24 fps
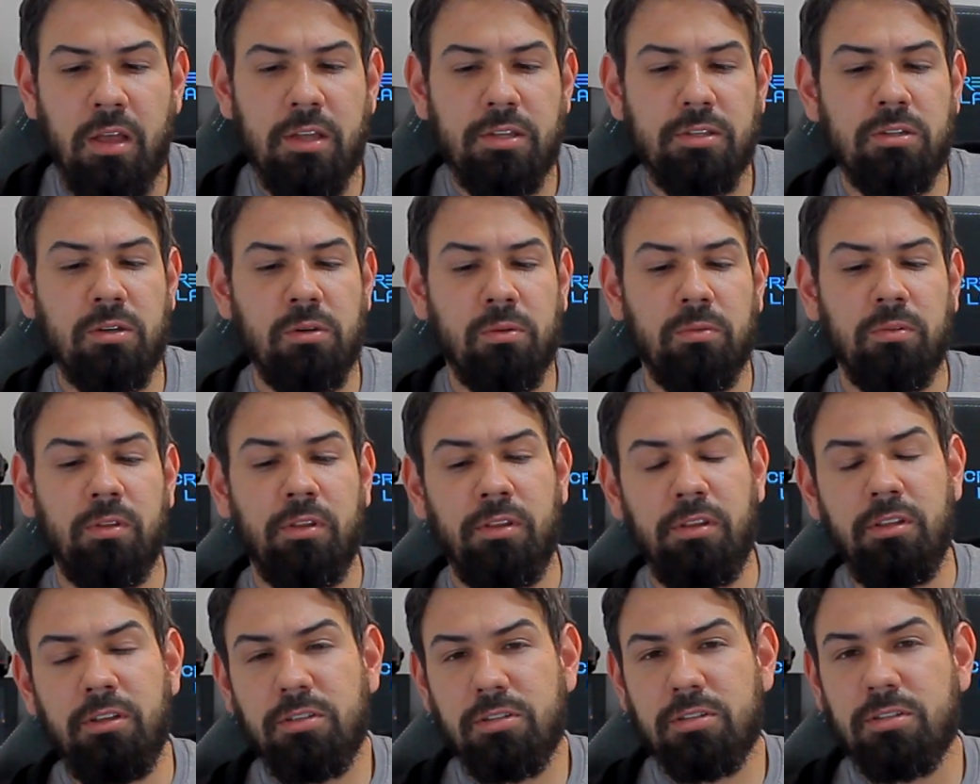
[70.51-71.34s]
So
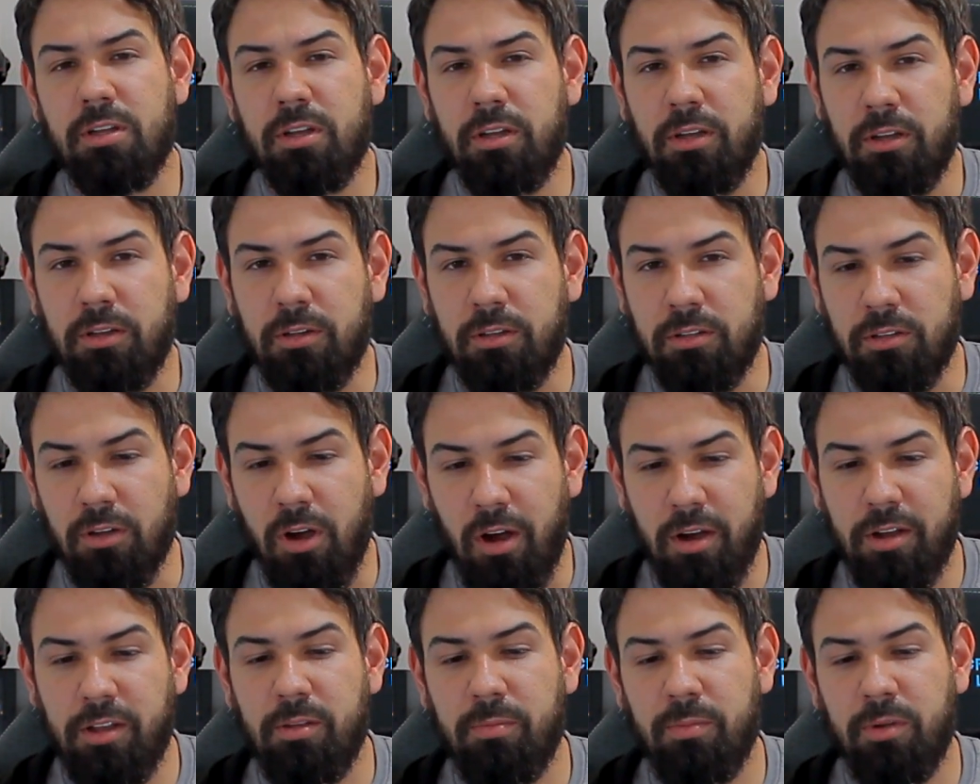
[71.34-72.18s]
this
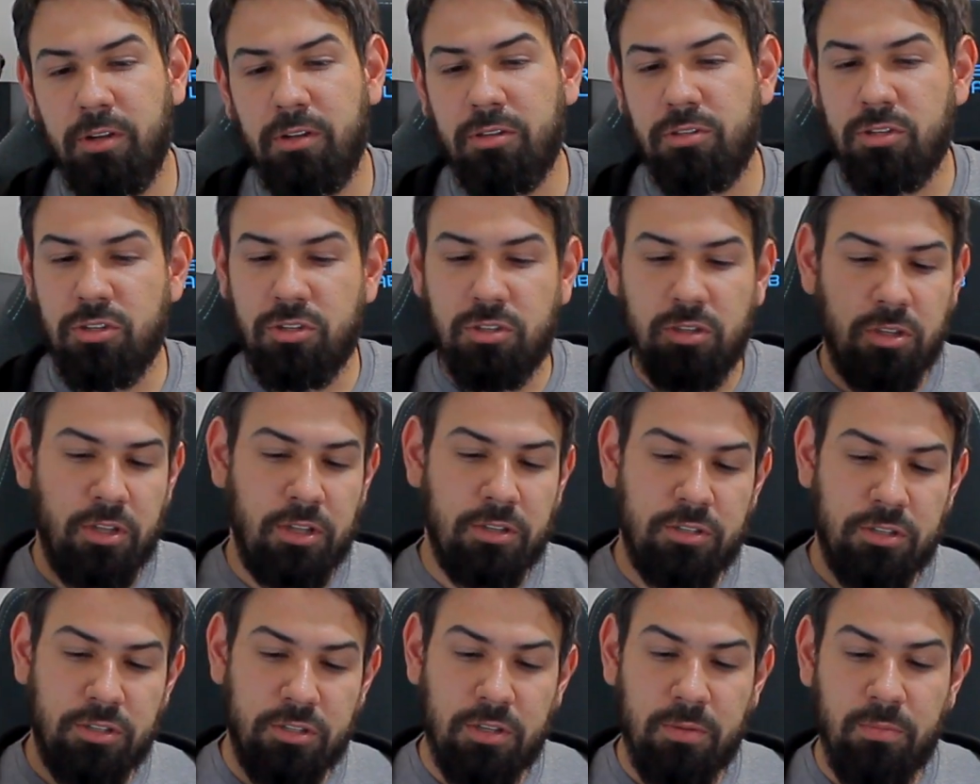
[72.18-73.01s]
document is
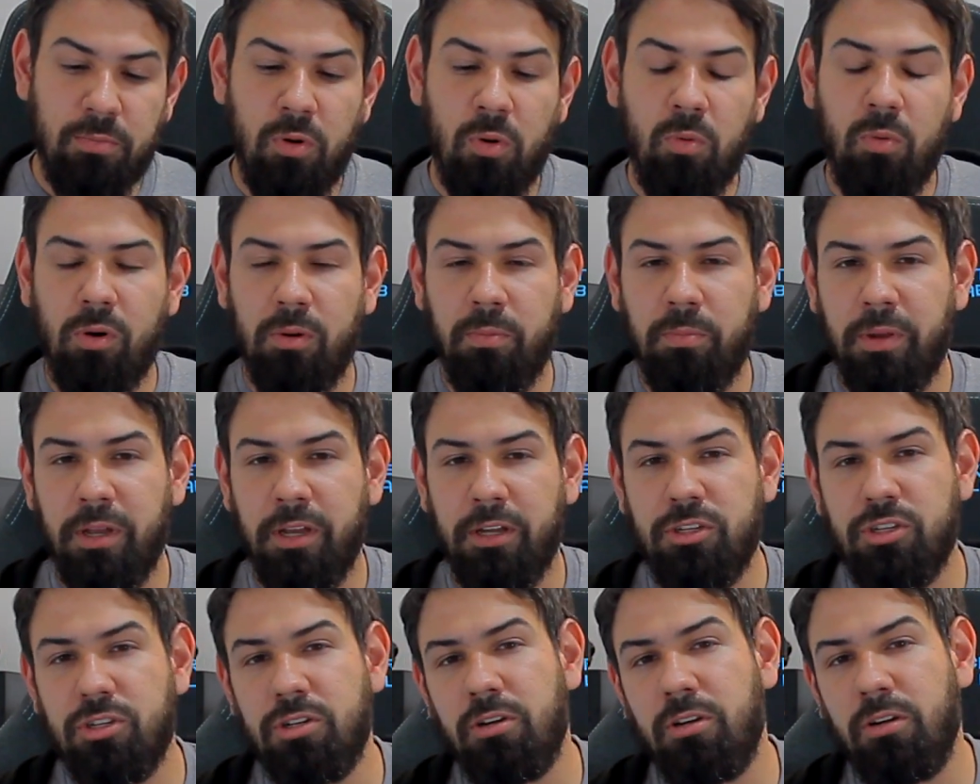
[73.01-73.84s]
it's a simple
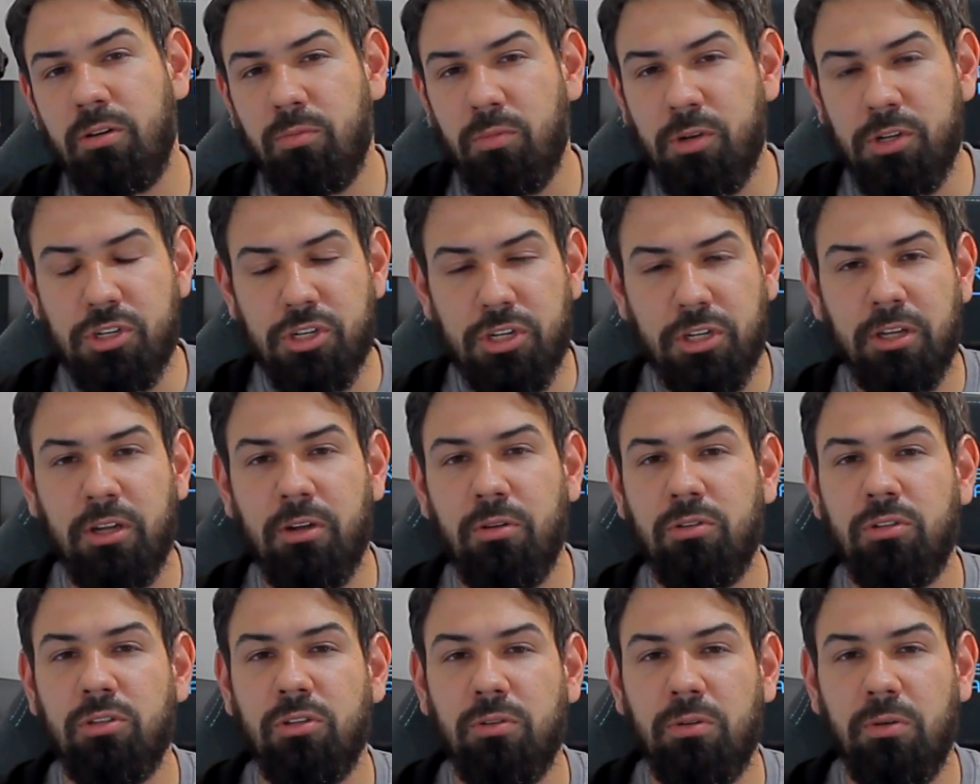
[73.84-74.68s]
one-pager reaching
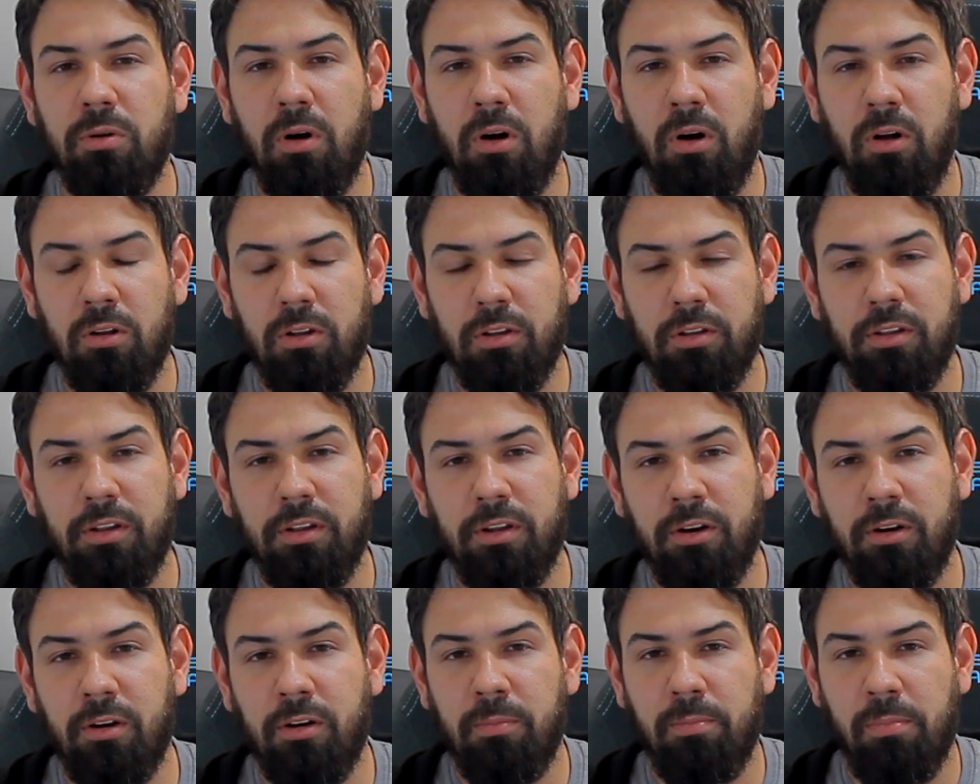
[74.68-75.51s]
out to all of
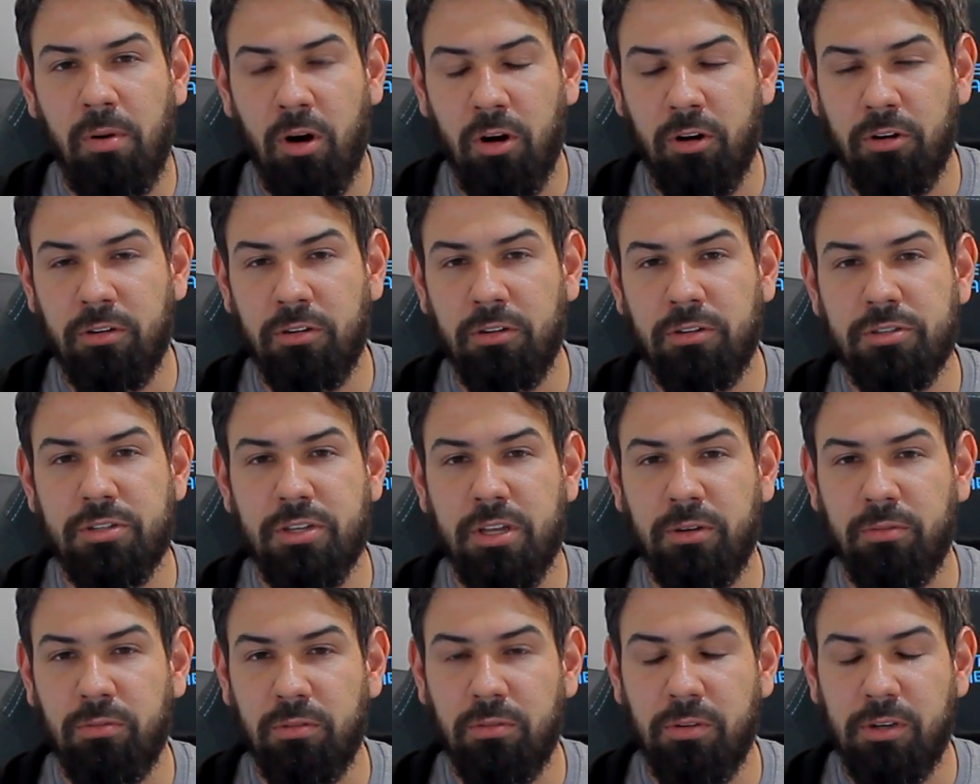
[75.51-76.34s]
their partners
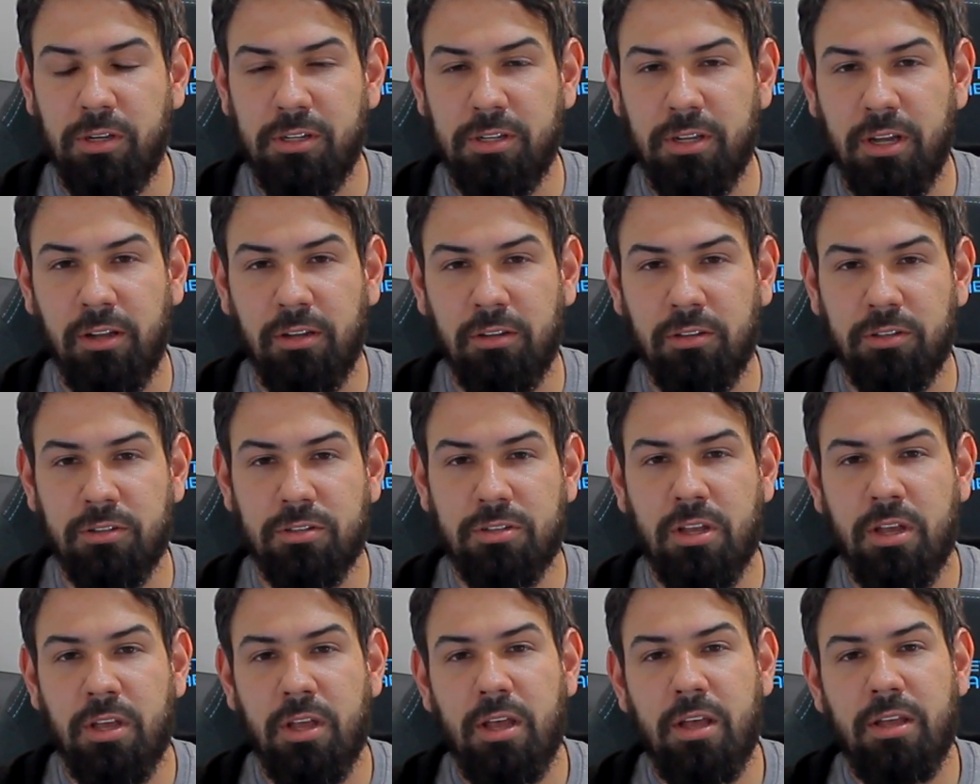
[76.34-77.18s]
and
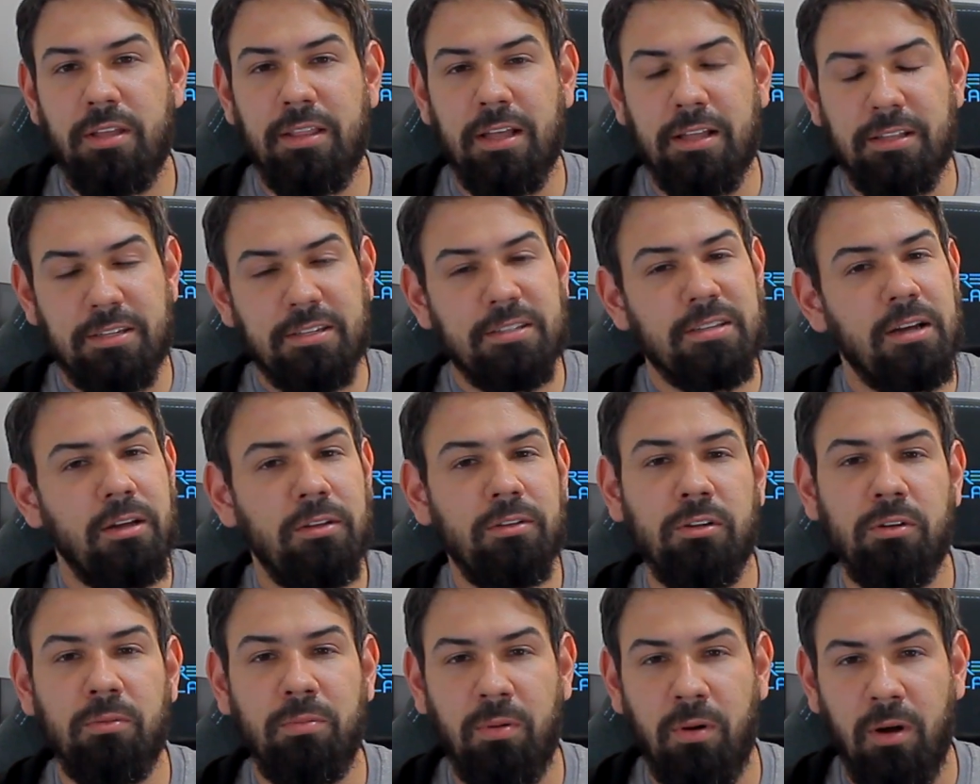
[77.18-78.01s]
retailers that sell
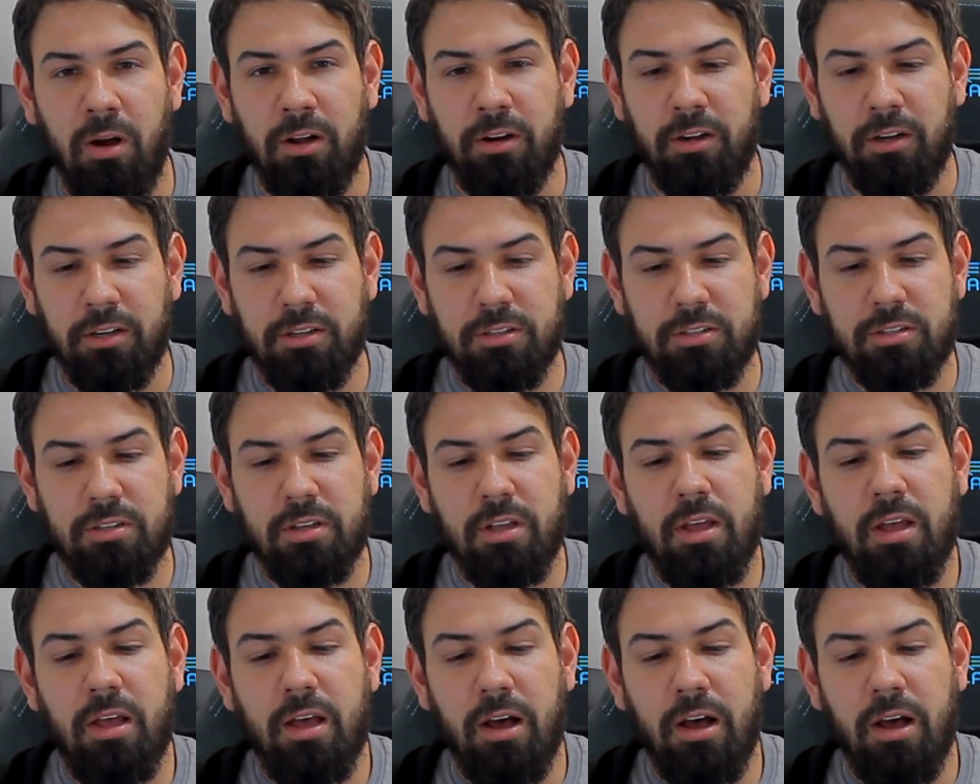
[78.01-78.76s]
their products,